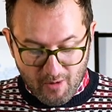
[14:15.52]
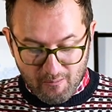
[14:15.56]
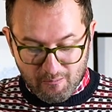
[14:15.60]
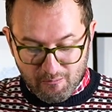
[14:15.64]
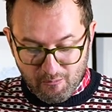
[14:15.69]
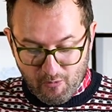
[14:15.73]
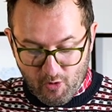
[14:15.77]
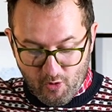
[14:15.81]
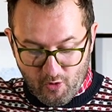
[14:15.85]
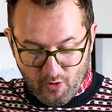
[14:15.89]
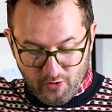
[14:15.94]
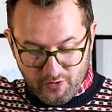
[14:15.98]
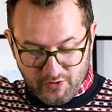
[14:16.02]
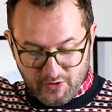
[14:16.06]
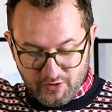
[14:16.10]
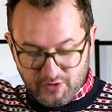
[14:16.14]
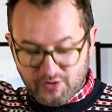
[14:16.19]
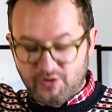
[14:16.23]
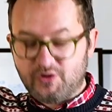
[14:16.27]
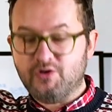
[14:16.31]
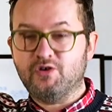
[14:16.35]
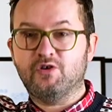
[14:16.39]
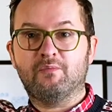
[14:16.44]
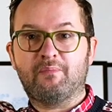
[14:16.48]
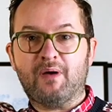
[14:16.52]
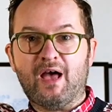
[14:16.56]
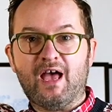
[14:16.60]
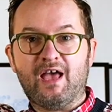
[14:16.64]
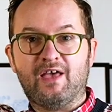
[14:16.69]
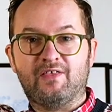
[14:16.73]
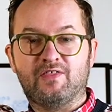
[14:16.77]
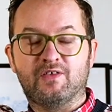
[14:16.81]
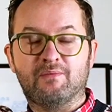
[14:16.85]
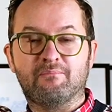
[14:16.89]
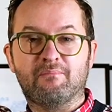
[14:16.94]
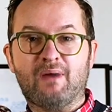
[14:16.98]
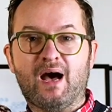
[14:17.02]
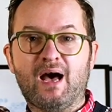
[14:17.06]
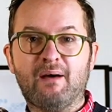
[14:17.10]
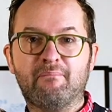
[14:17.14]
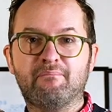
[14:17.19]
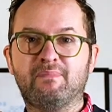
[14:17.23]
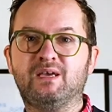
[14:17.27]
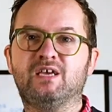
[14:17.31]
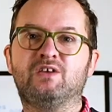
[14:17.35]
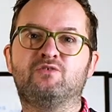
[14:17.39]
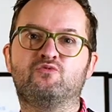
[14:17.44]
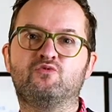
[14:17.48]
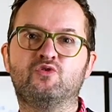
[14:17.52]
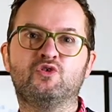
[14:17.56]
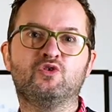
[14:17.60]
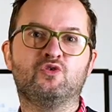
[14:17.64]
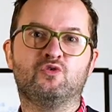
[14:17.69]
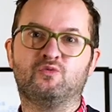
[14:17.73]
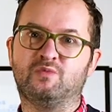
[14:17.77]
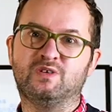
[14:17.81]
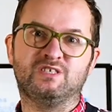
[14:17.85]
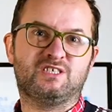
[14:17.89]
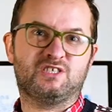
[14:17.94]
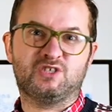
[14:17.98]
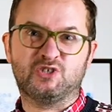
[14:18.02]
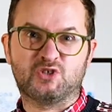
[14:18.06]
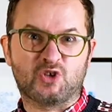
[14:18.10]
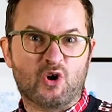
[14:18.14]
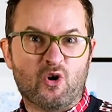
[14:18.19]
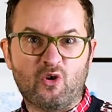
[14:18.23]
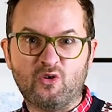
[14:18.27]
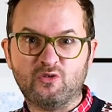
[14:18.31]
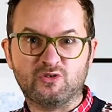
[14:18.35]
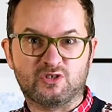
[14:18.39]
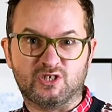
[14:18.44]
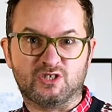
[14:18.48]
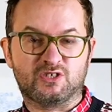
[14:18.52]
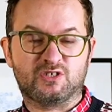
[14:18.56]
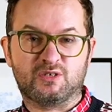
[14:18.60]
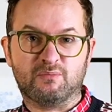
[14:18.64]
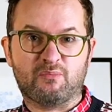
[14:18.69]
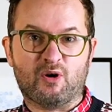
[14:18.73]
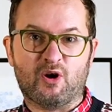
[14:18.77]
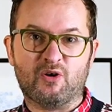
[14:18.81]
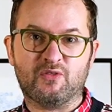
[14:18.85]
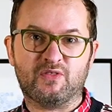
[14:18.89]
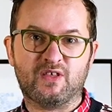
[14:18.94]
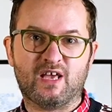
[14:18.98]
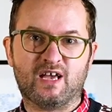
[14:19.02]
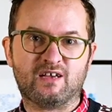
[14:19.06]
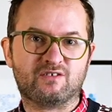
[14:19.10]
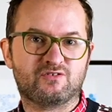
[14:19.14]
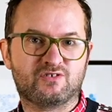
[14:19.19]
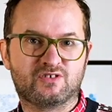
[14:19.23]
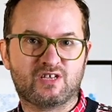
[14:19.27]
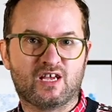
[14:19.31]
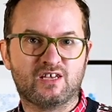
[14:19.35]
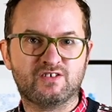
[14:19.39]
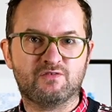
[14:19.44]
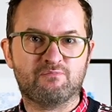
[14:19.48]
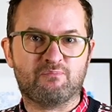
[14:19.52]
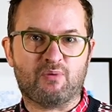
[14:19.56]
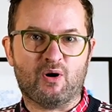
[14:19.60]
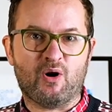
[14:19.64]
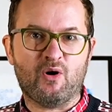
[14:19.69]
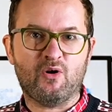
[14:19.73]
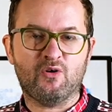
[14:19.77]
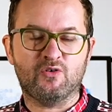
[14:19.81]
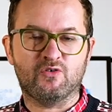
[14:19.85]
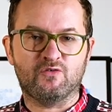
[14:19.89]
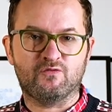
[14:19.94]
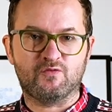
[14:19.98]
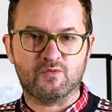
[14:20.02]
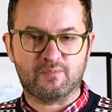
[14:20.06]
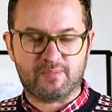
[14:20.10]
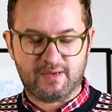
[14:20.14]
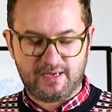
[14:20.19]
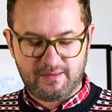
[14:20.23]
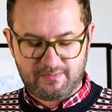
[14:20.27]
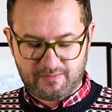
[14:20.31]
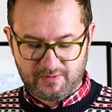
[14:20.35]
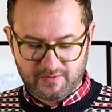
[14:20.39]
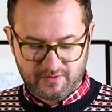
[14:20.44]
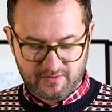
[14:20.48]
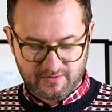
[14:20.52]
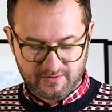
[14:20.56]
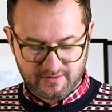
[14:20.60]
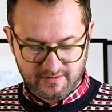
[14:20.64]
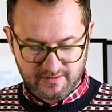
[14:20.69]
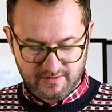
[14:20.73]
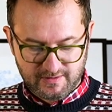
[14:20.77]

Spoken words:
more than you obey the man-made rule, which is all just about the exercise of power over people.